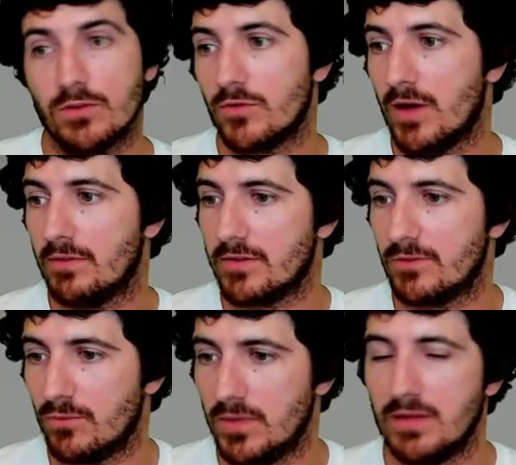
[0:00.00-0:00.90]
So if you have a
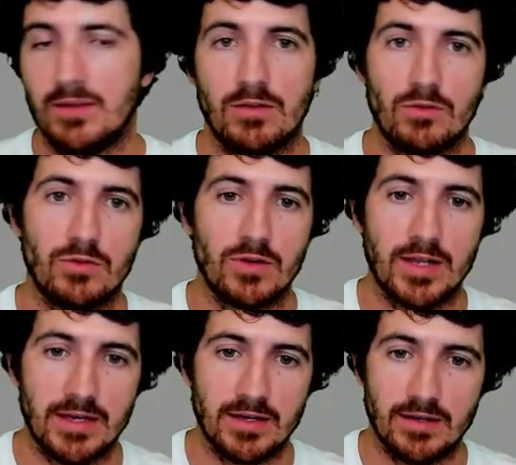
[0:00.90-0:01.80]
Zoom meeting or
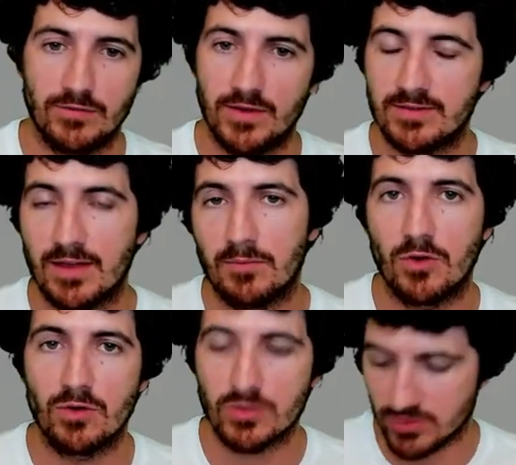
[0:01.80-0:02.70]
like a FaceTime
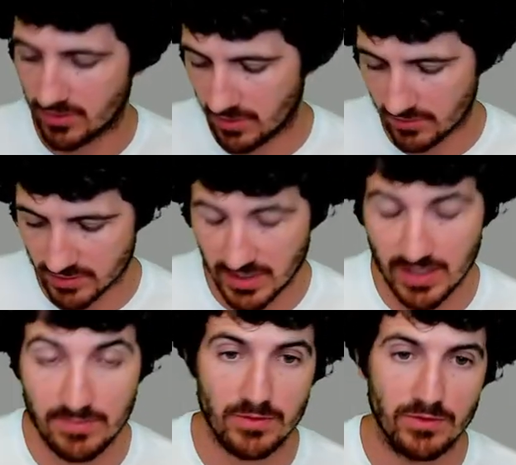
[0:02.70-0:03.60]
call or something, or
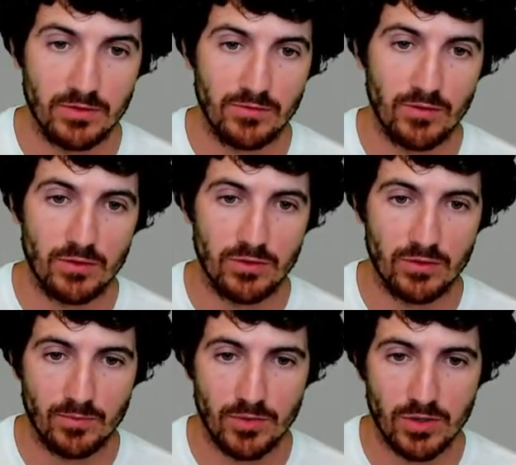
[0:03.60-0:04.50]
Skype on your phone or
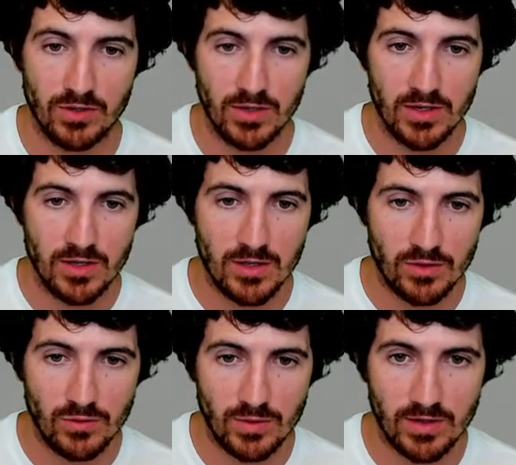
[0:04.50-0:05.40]
your computer,
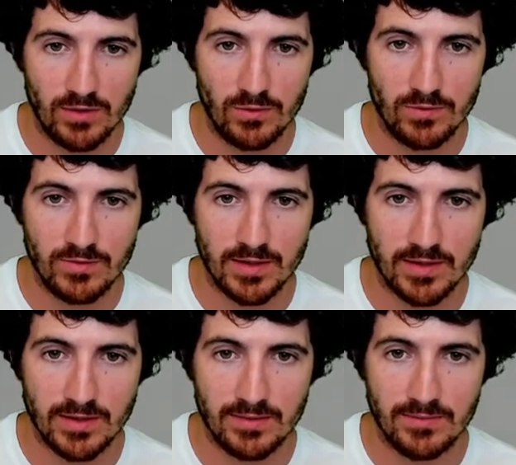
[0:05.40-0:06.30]
you can use
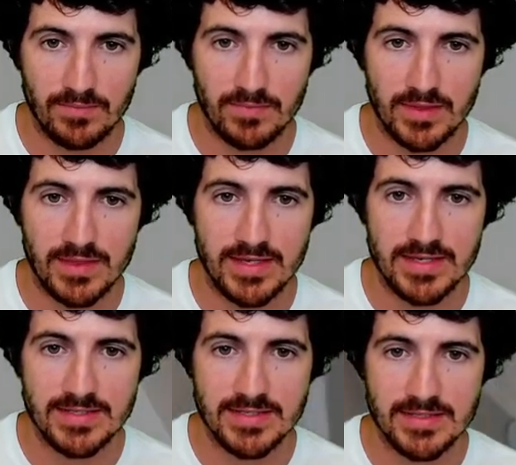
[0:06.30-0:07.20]

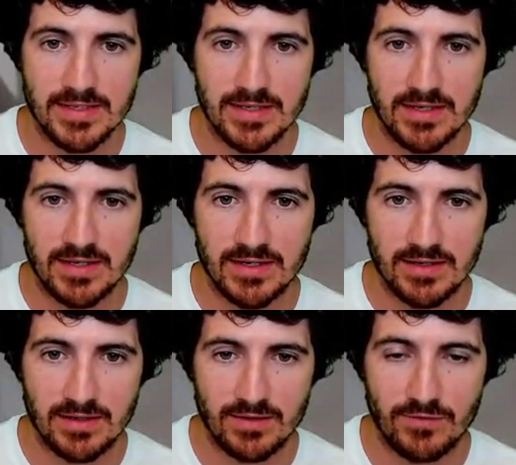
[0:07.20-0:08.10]
this
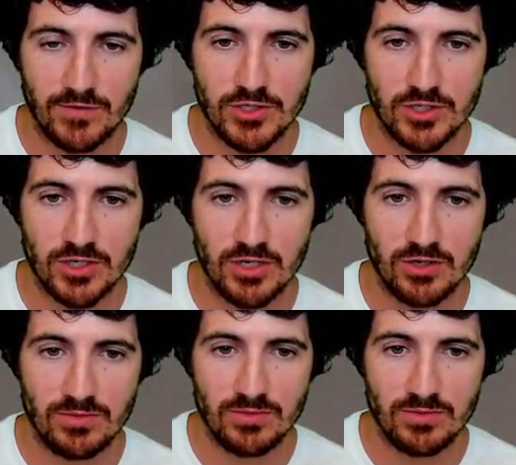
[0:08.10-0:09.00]
feature
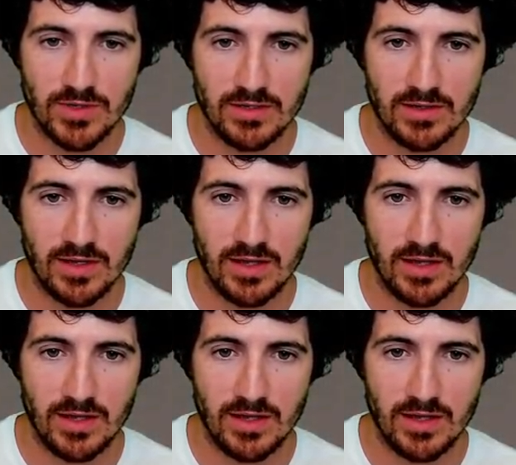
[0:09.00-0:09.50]
here, right?